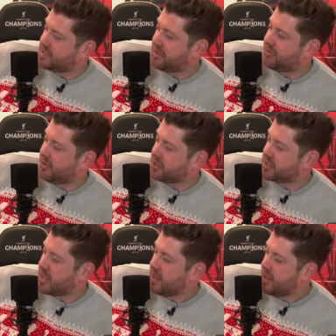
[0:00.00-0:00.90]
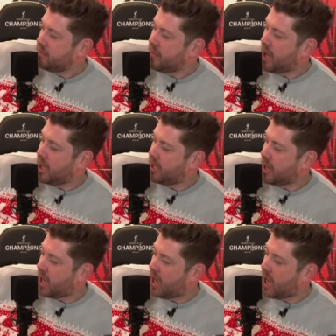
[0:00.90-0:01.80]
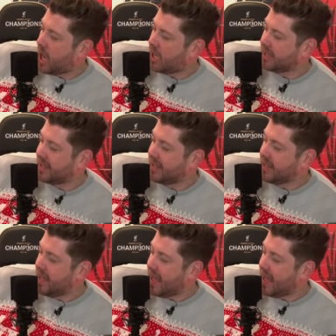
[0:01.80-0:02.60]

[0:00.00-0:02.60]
Steve Foster, Martin Hartley,